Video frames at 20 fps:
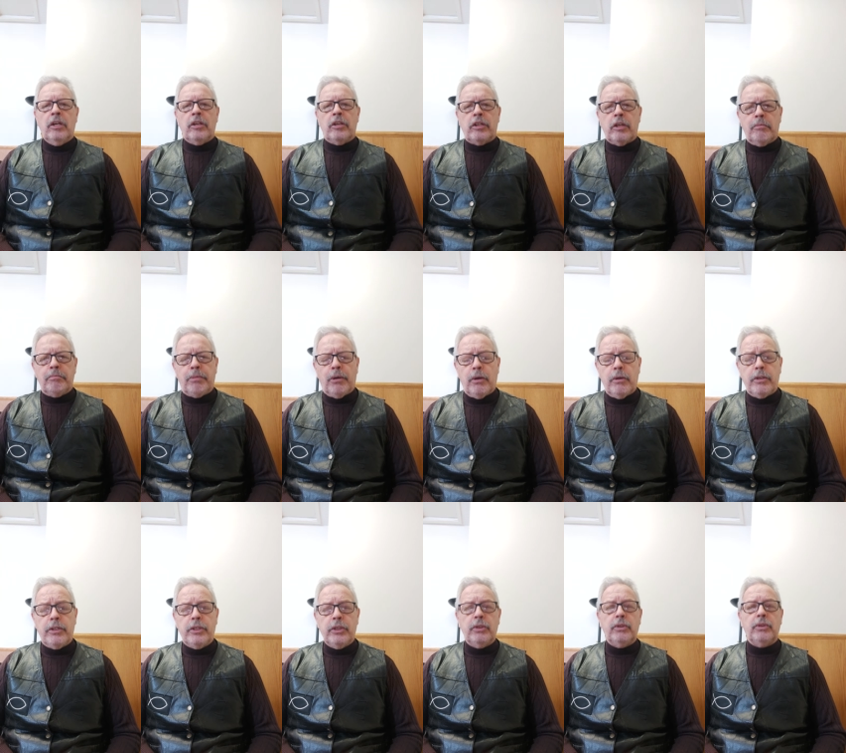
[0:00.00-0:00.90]
to
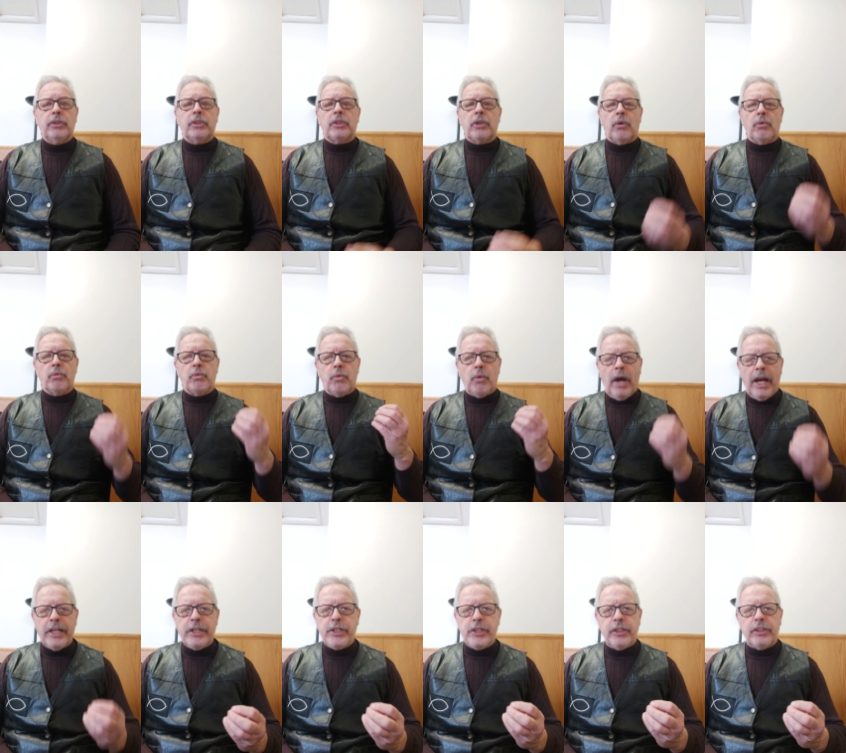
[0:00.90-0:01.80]
produce
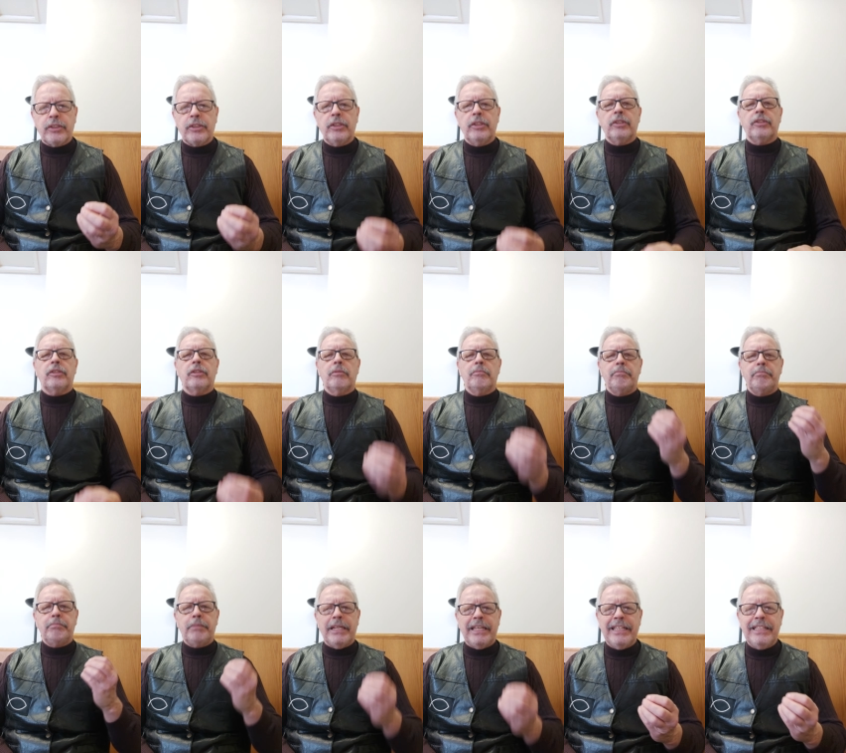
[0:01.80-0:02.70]
righteousness,
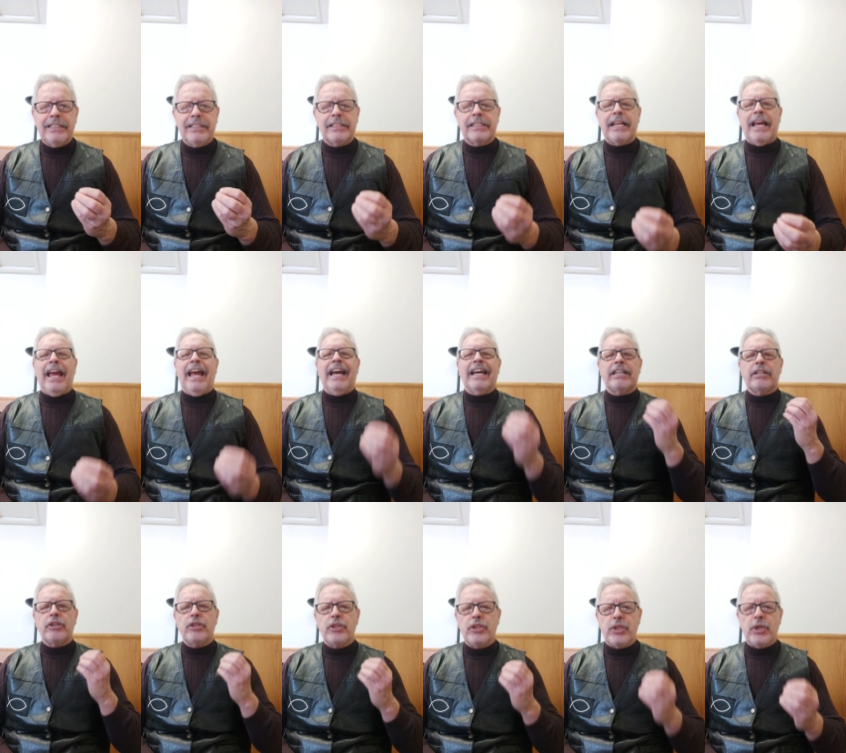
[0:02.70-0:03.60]
peace,
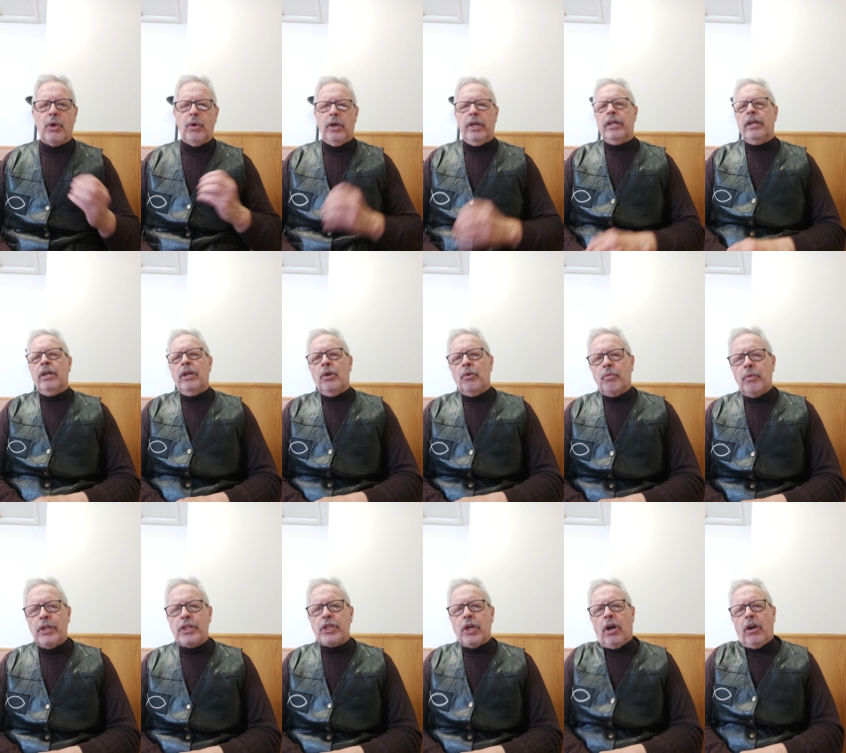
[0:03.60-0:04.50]
and joy,
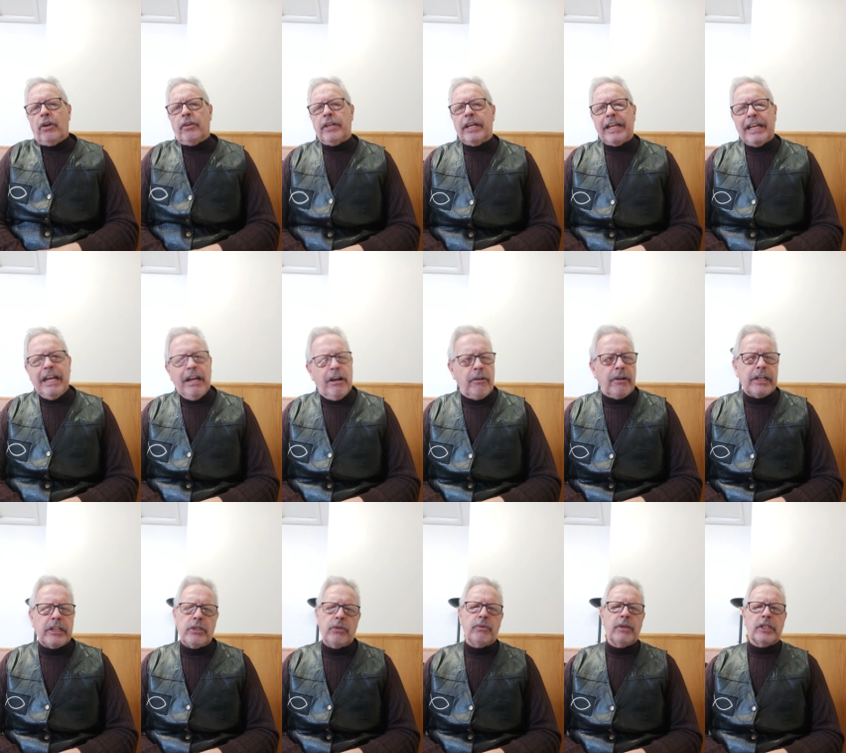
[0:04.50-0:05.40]
which are the
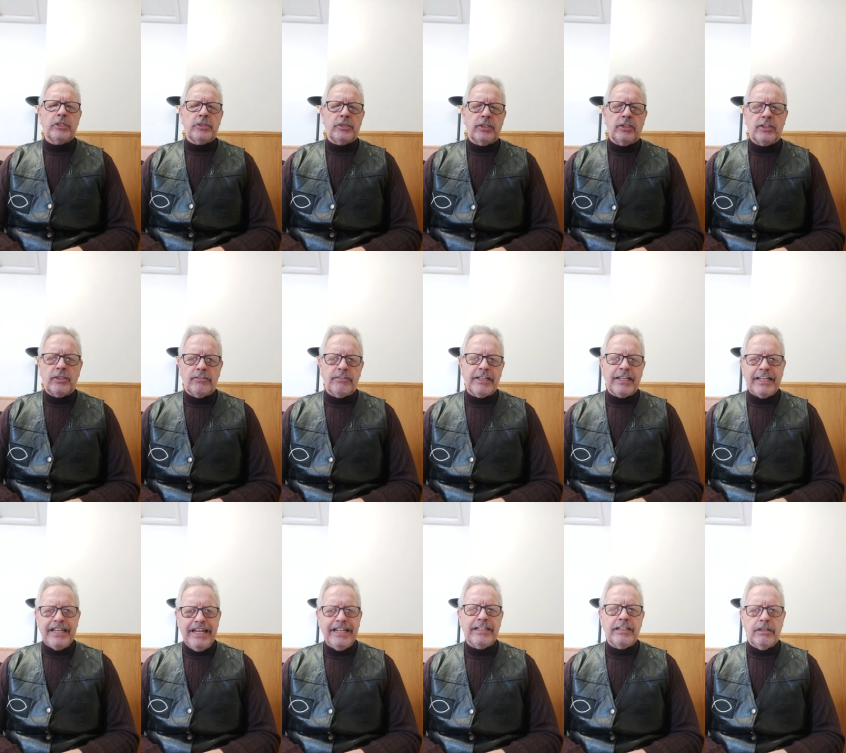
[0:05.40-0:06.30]
characteristics of the
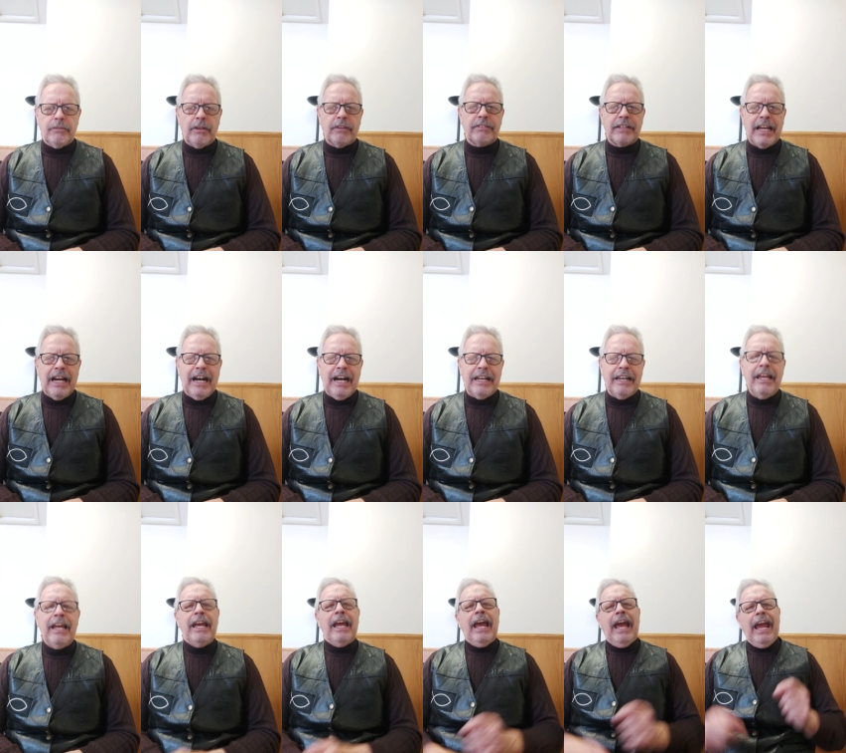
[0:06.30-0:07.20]
kingdom of God.
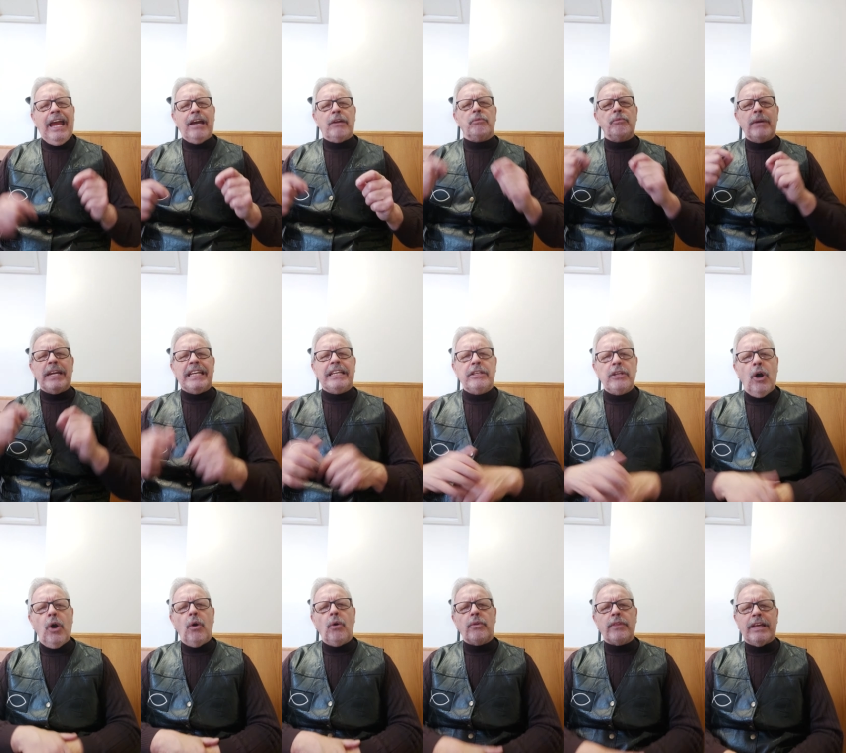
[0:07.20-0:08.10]
And we
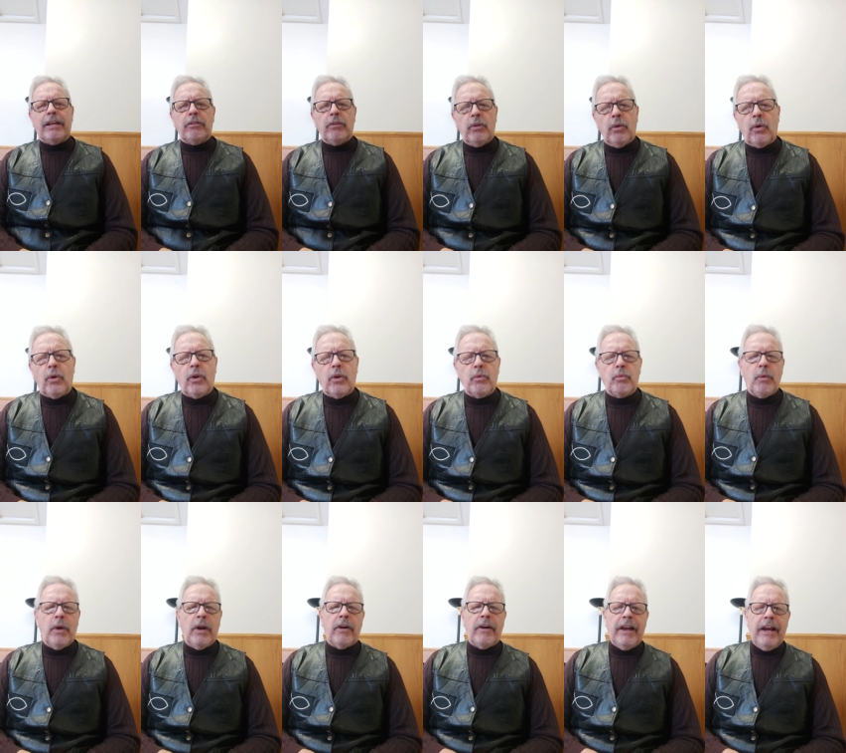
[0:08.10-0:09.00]
know that, Lord,
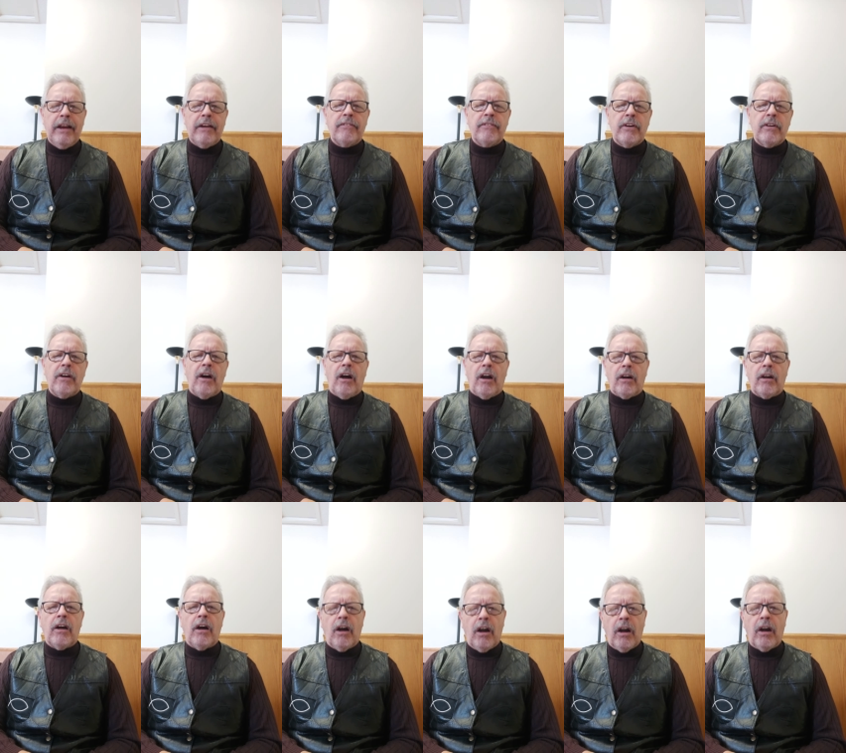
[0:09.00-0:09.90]
wherever
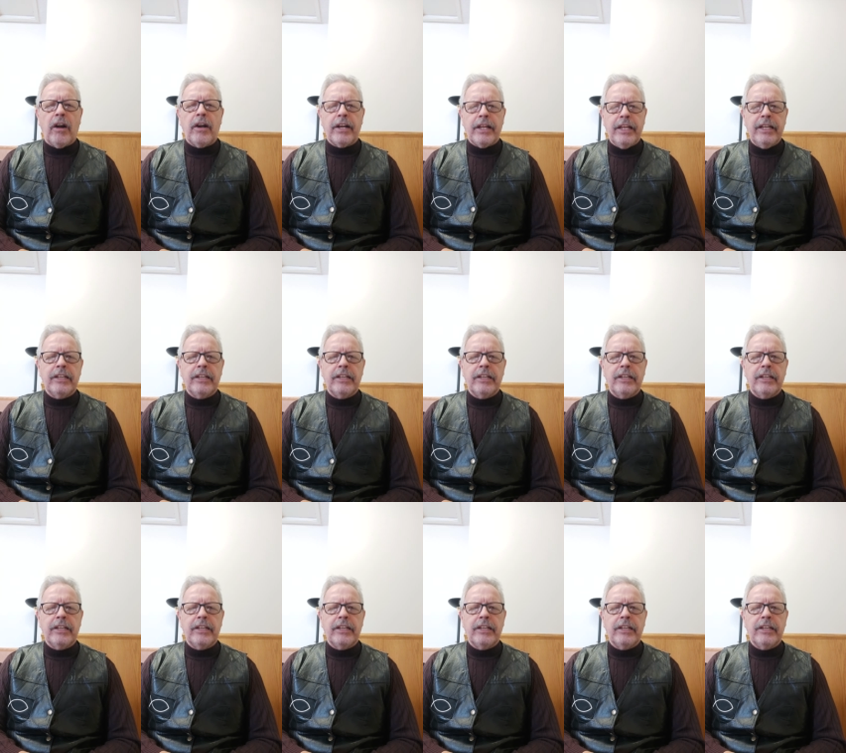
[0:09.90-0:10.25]
our heart